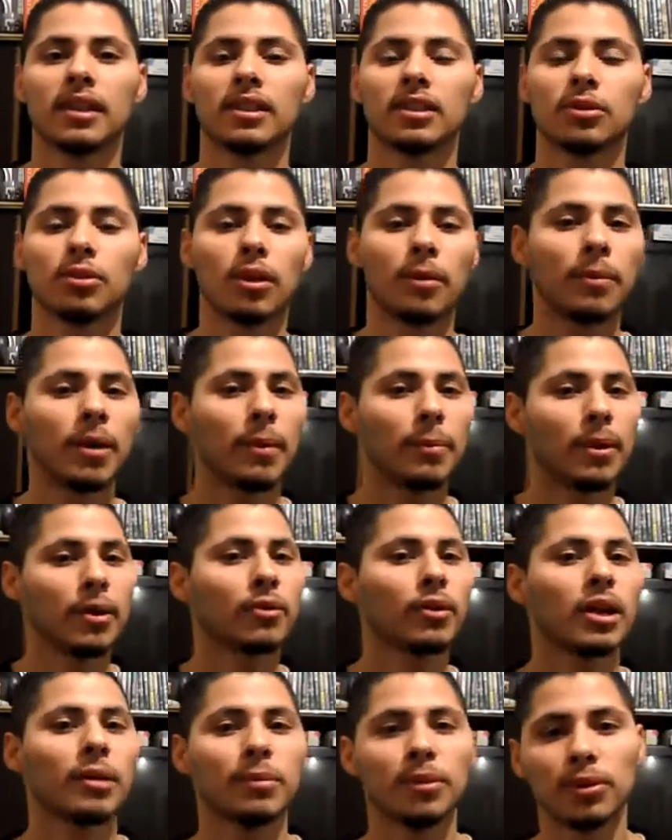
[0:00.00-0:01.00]
So I'll pop out
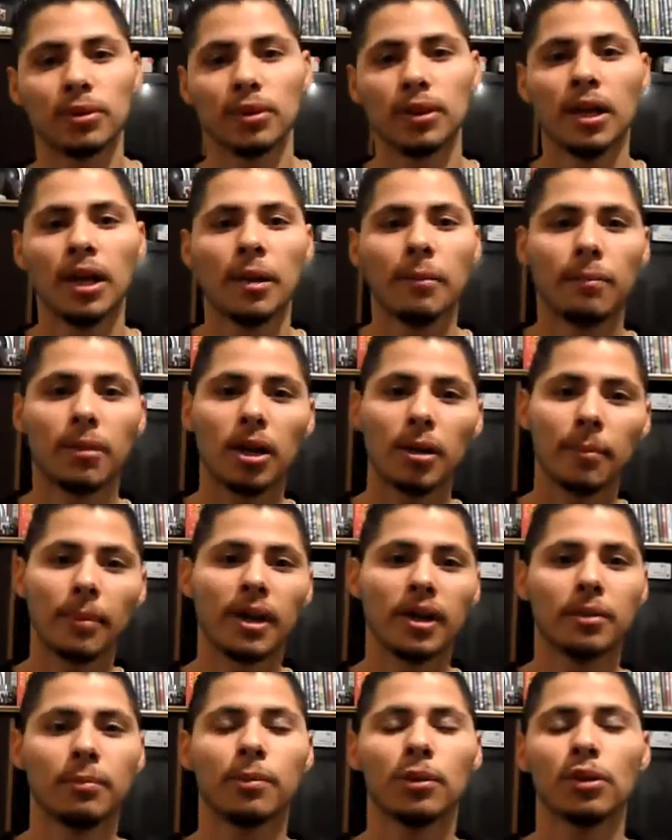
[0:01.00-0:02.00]
Grand Mole, pop
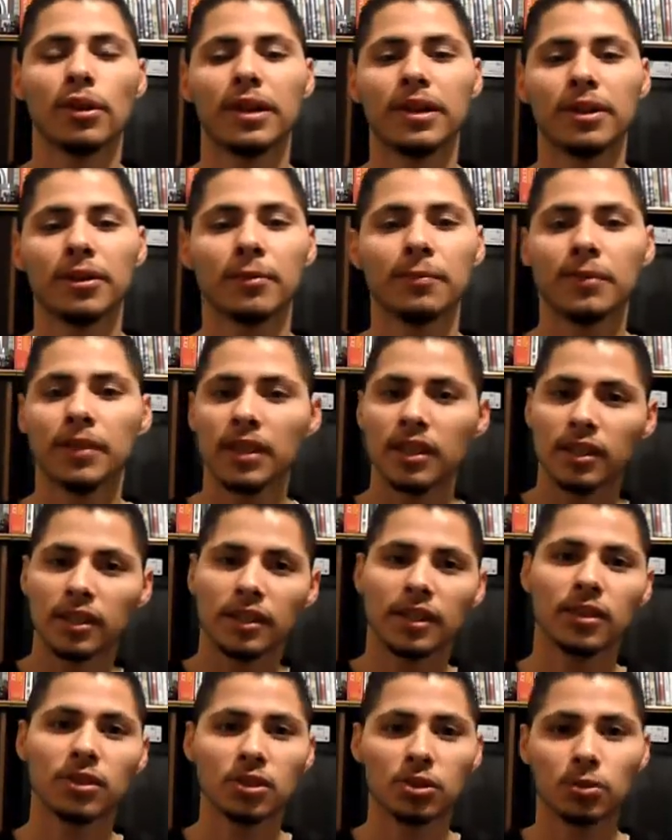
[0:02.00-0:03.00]
back a Burrito,
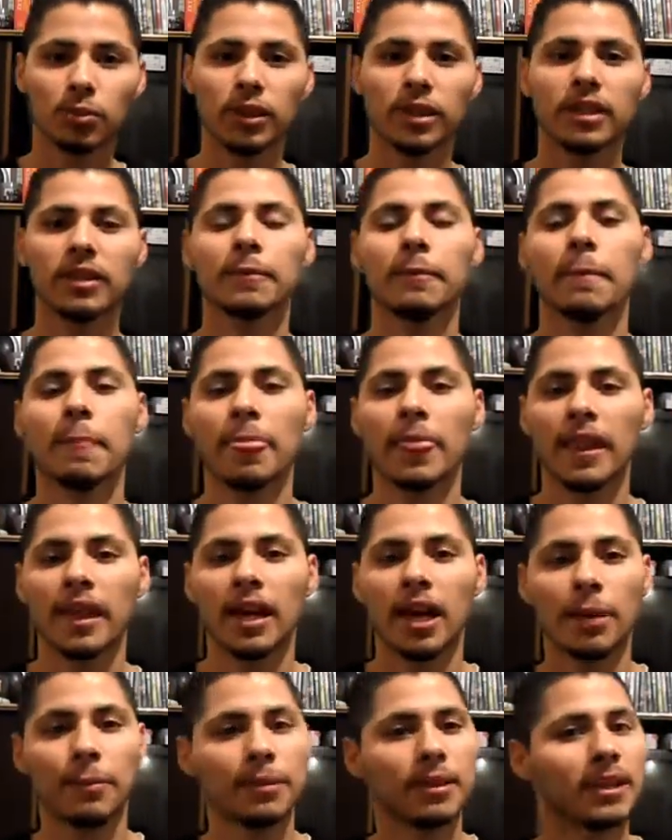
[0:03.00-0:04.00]
they'll swing,
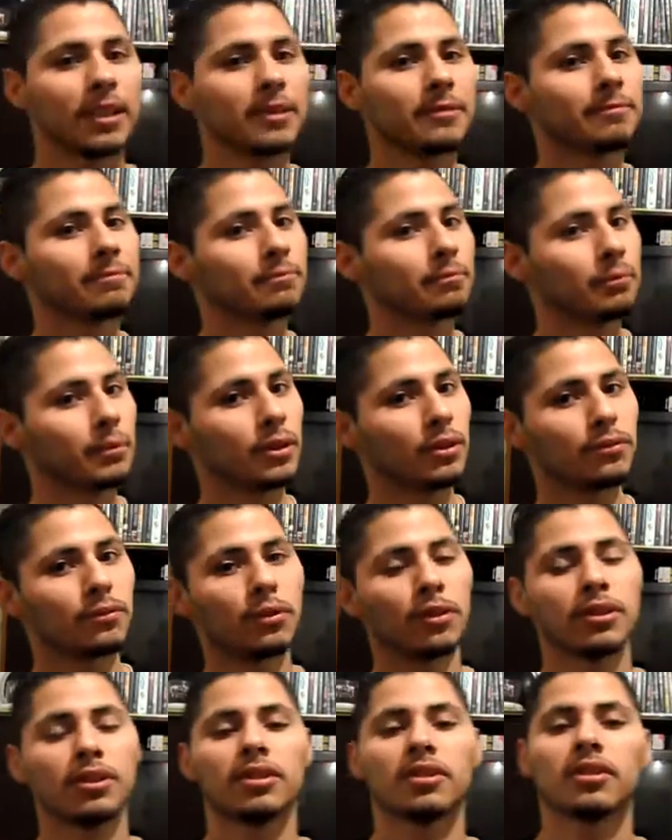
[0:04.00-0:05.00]
I'll be like, Mirror
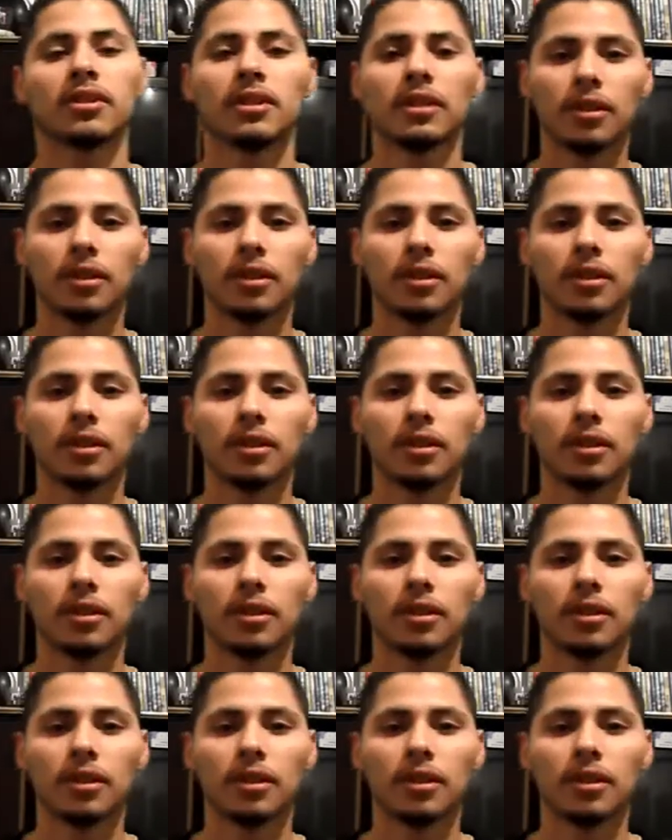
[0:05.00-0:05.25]
Force,